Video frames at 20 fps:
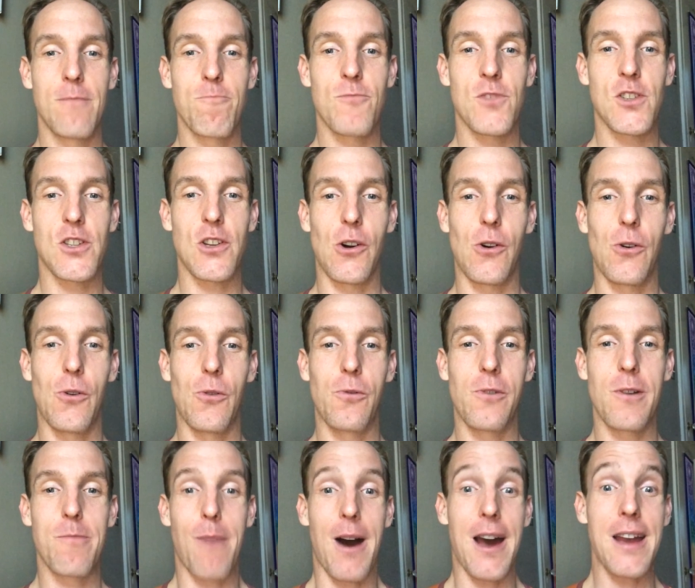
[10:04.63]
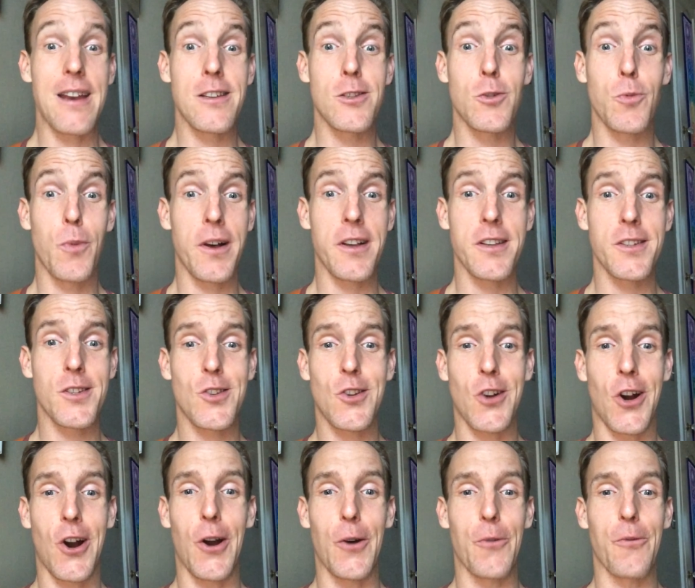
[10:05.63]
So we might as well
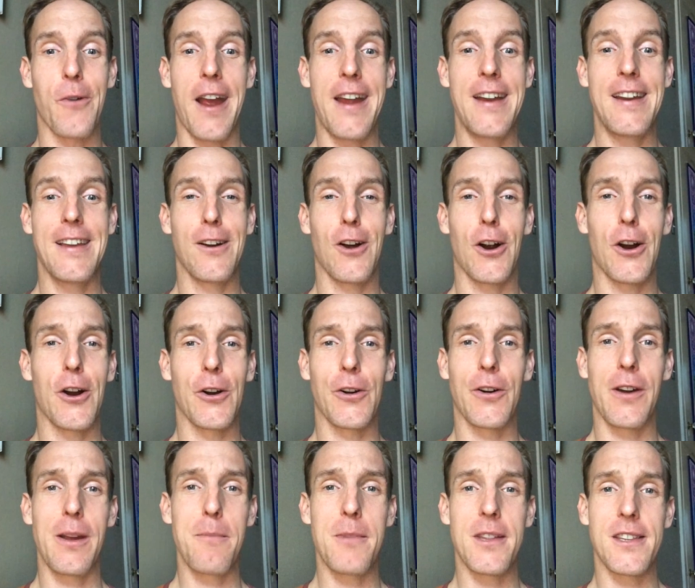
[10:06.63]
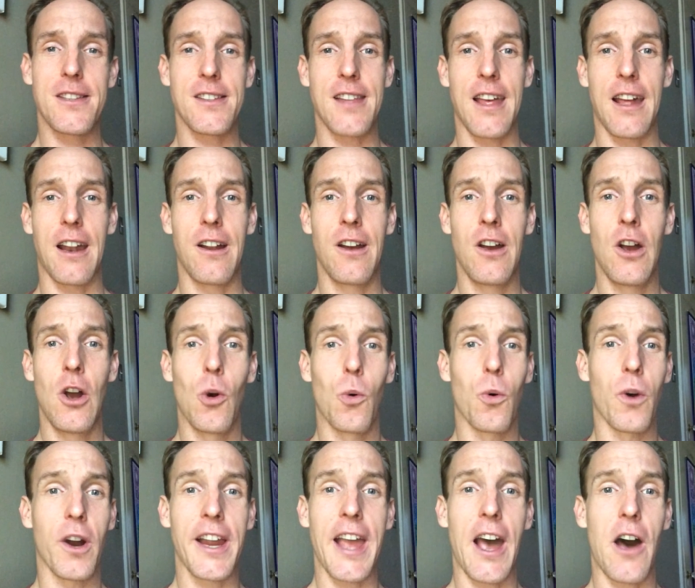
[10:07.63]
start writing our agreements that
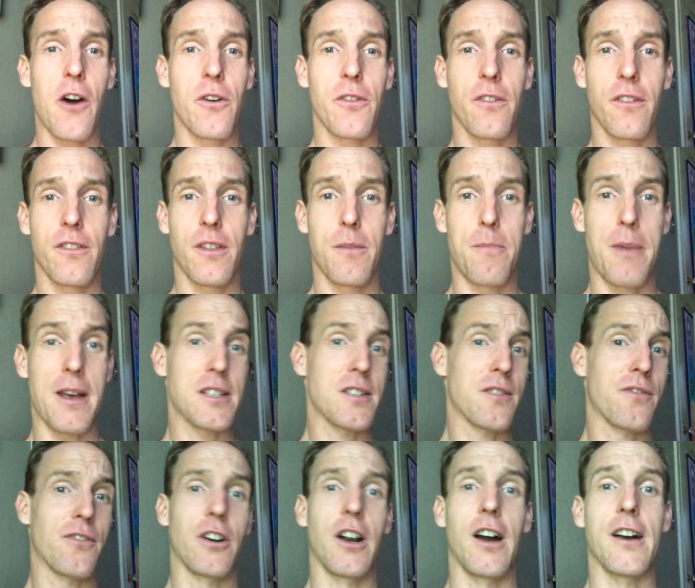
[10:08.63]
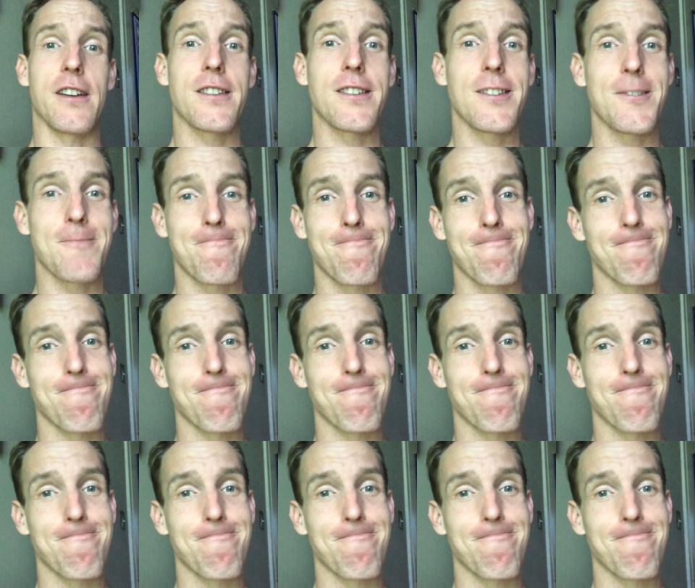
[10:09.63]
work out the best for us.